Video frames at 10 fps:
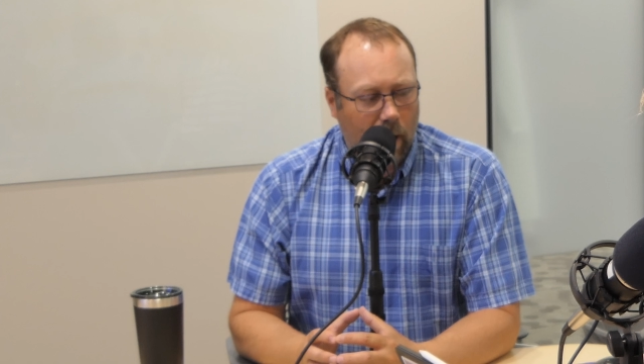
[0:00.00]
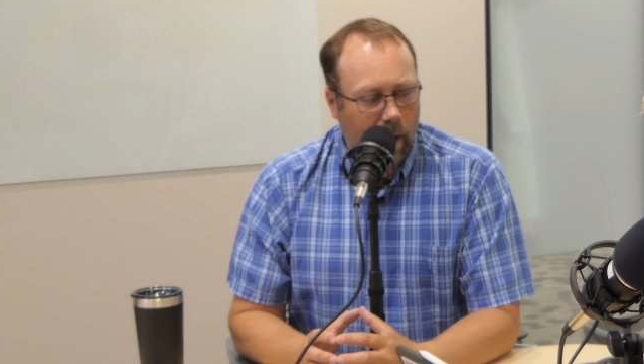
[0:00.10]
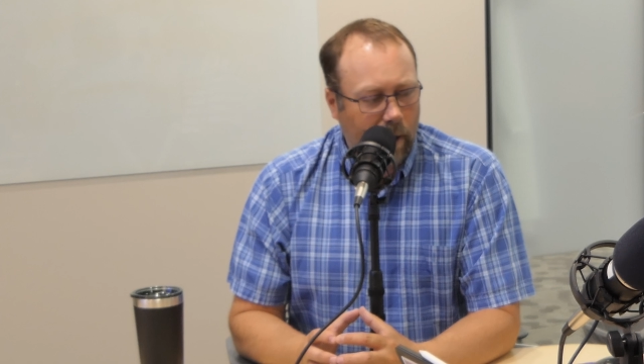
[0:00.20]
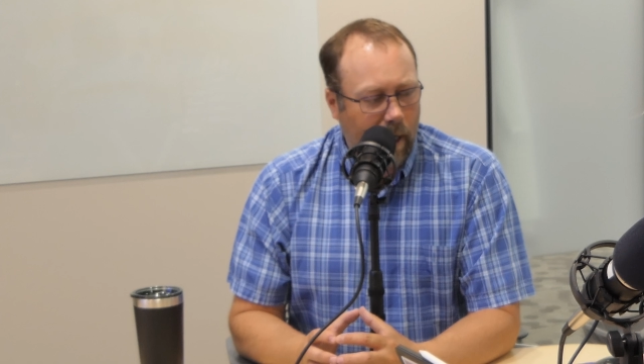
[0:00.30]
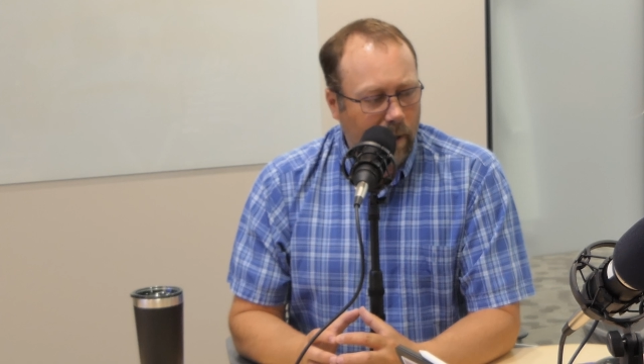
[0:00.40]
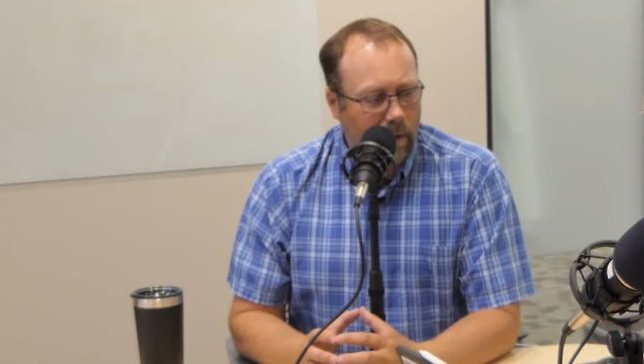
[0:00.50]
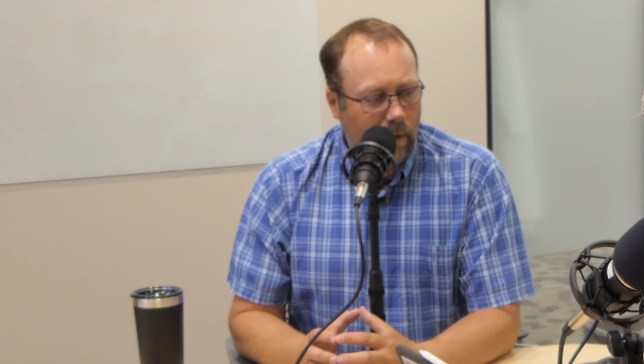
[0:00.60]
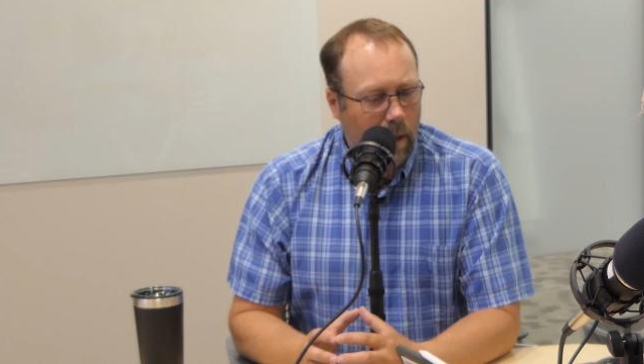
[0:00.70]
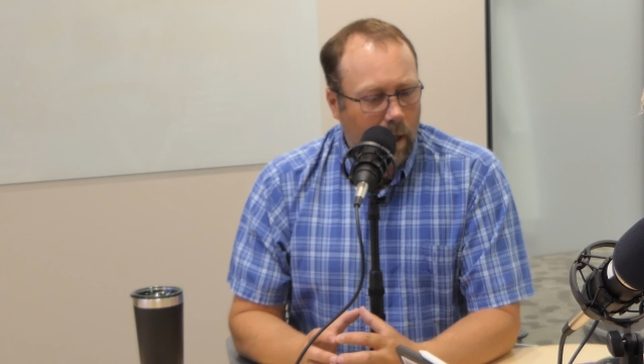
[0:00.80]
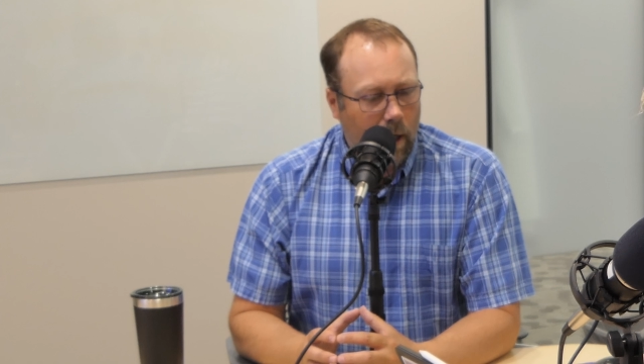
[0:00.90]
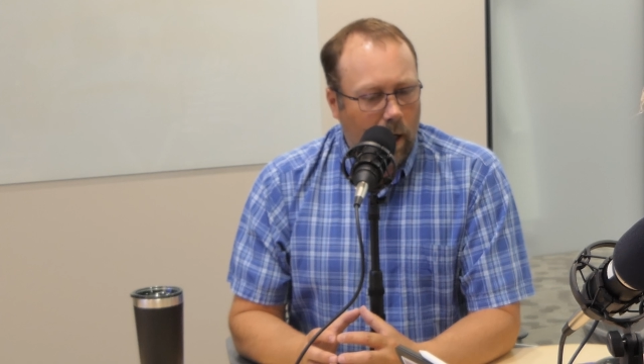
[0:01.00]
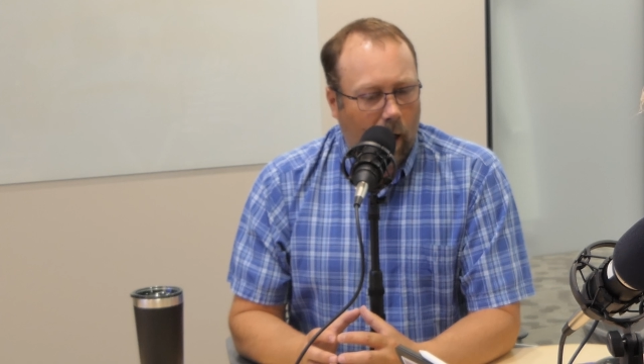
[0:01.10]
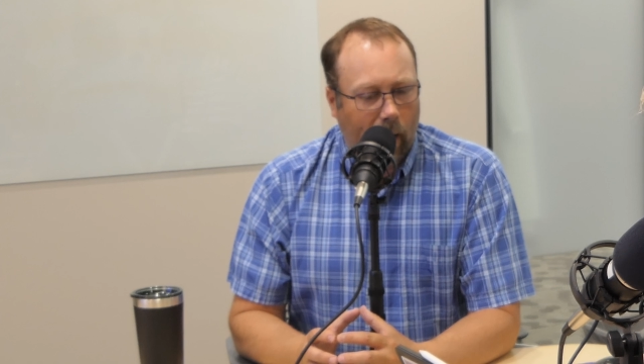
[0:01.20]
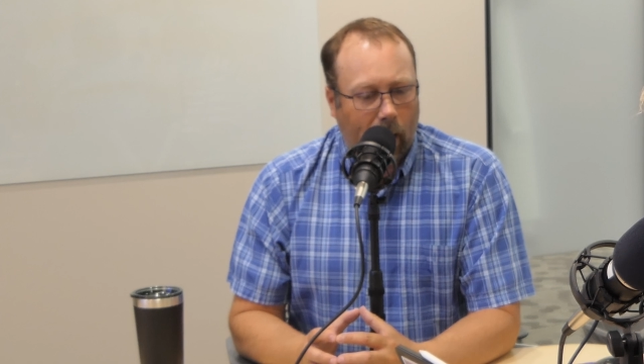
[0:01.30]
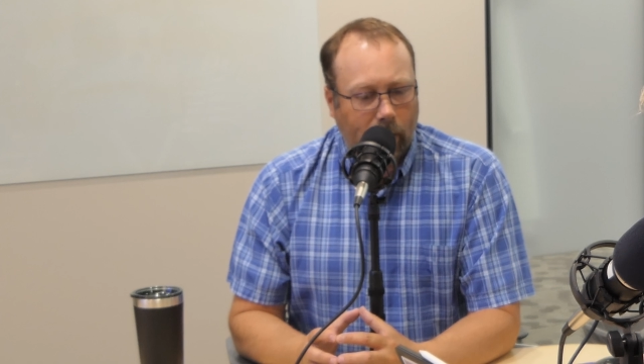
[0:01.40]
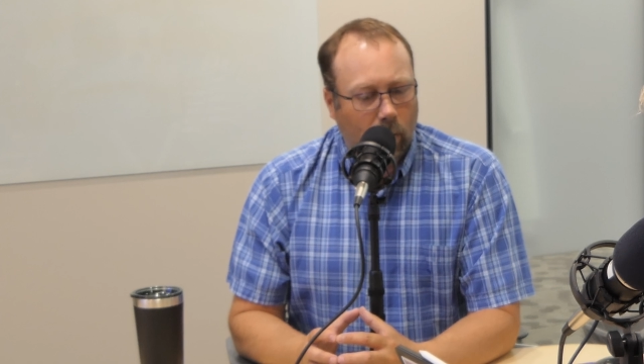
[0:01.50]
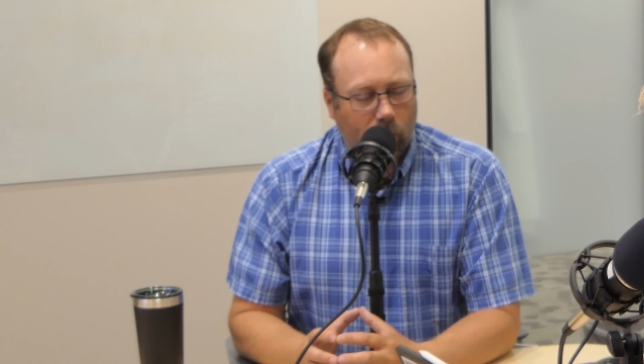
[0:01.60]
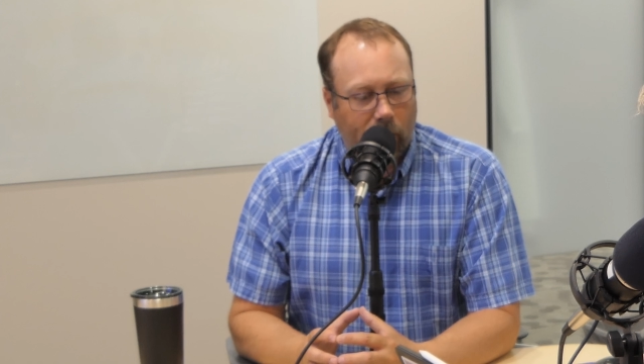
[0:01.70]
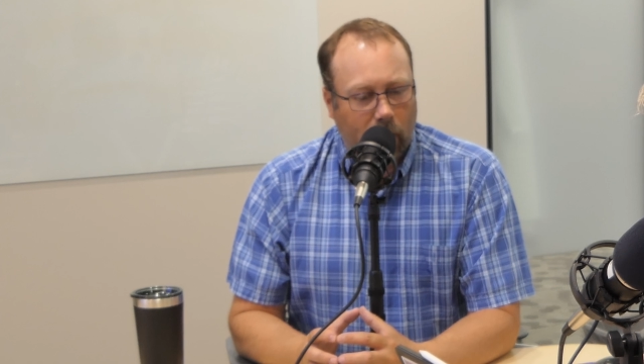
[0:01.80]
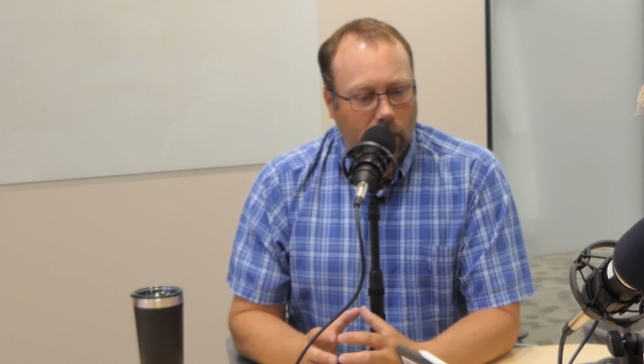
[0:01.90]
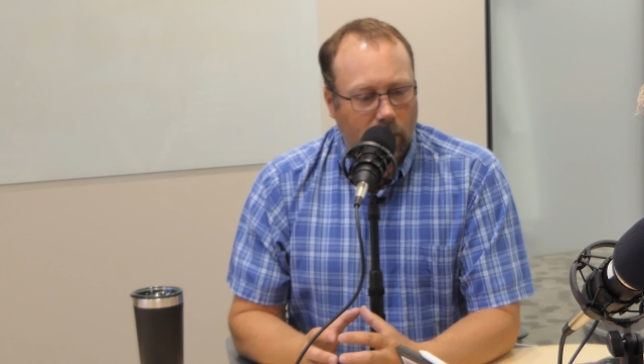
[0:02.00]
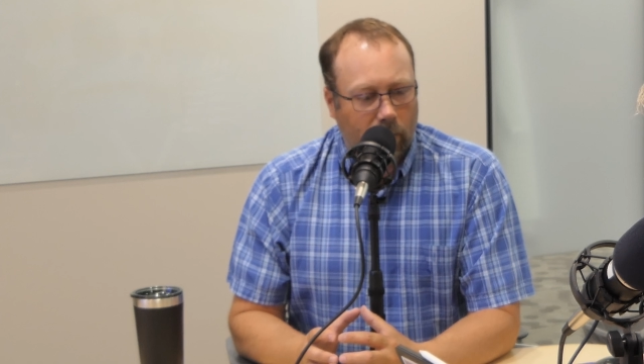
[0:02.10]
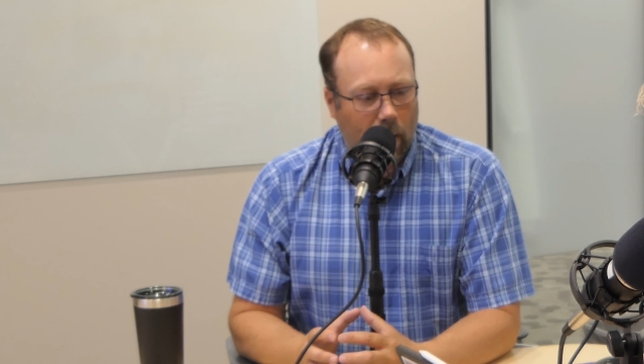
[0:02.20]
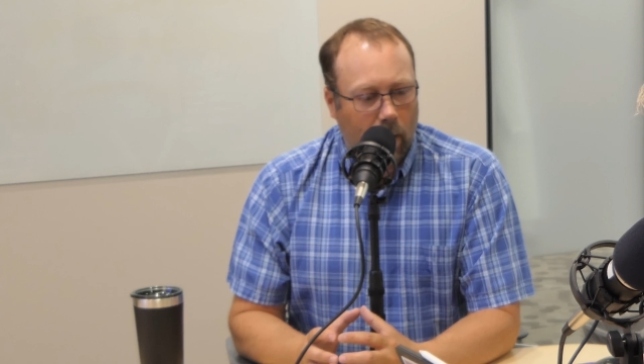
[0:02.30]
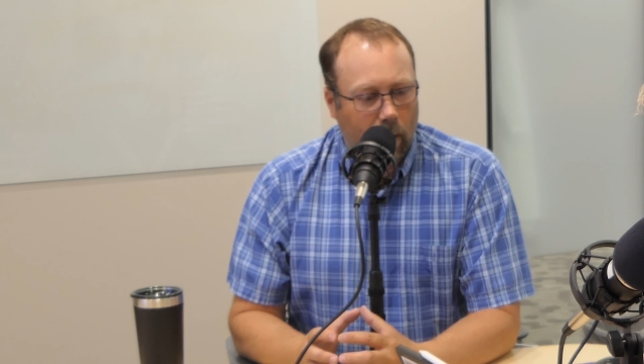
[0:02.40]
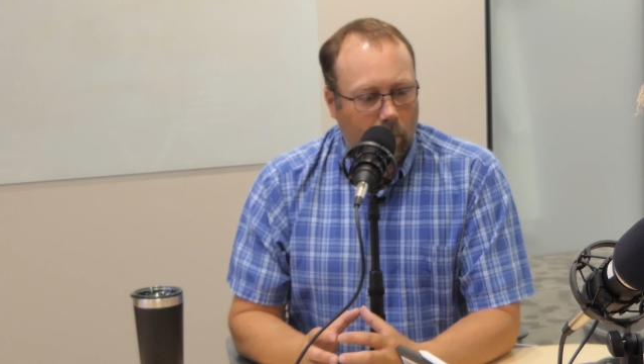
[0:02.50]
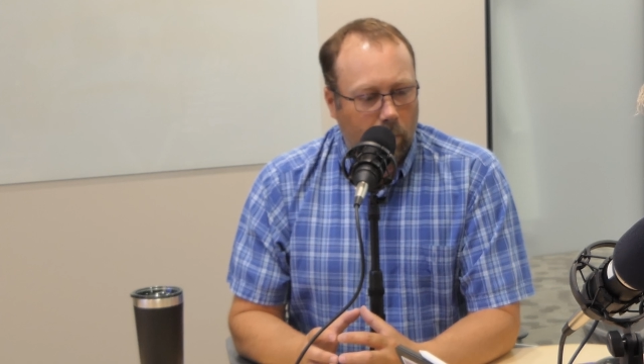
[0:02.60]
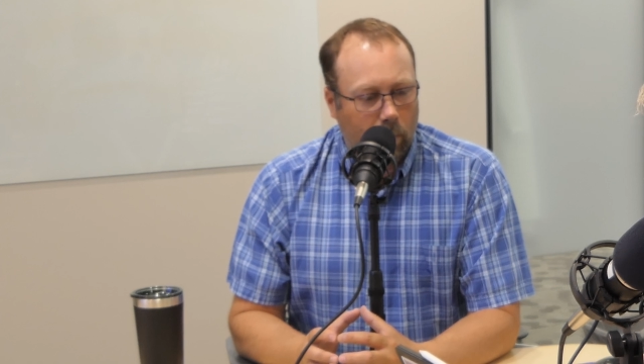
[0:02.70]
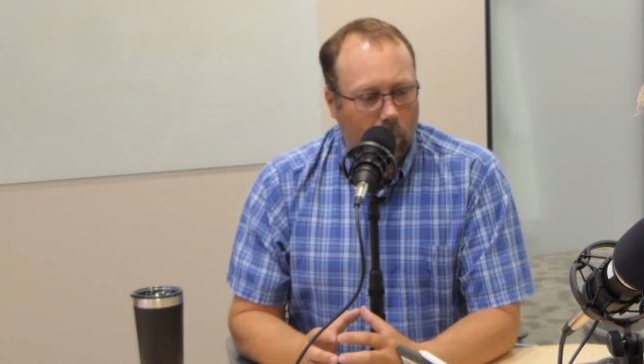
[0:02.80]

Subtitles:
rot case, I don't think it's fair to